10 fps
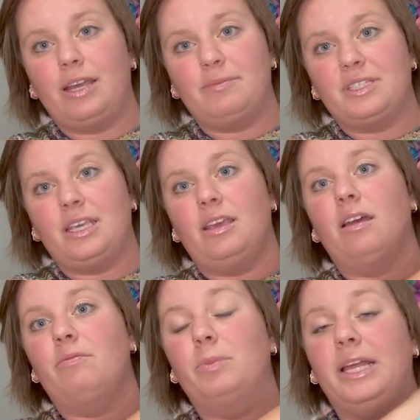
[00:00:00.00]
MC
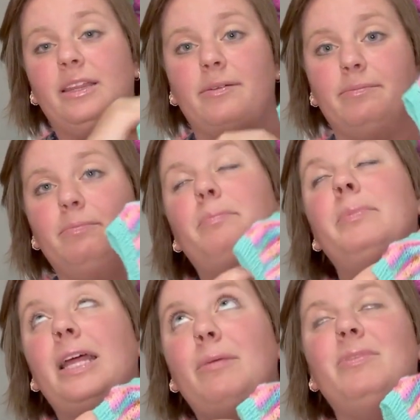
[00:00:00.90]
of
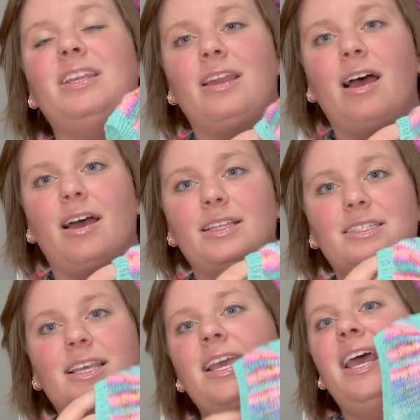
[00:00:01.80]

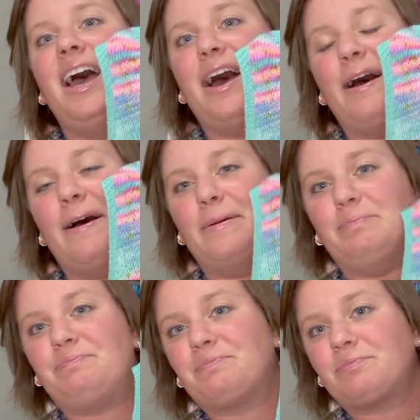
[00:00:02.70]
BlameTheKnots, and